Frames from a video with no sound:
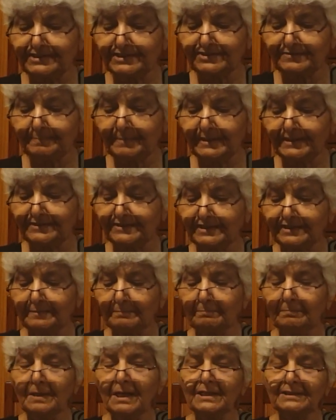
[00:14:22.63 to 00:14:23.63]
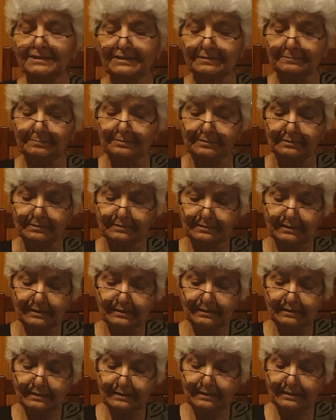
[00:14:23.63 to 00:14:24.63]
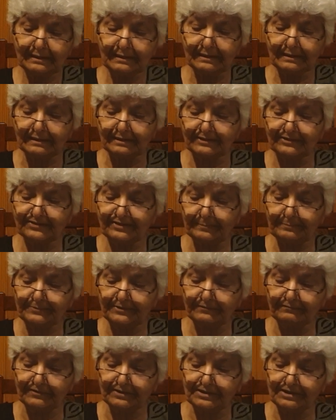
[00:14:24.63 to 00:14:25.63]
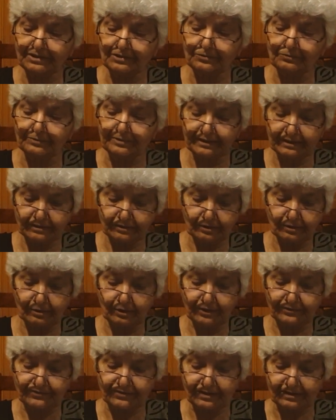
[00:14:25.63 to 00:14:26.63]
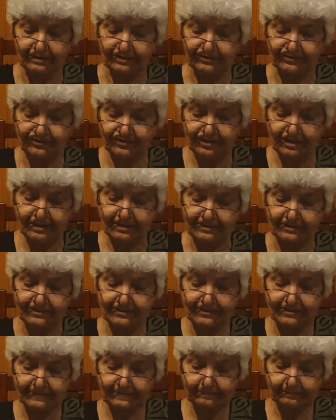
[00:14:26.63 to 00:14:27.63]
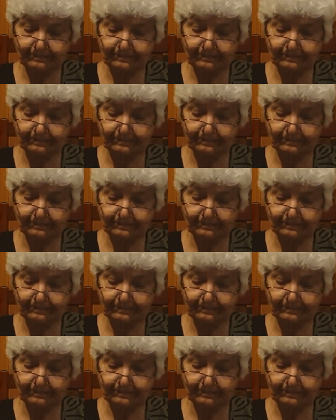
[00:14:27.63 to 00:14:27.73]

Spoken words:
displayed a remarkable receptivity to technological change.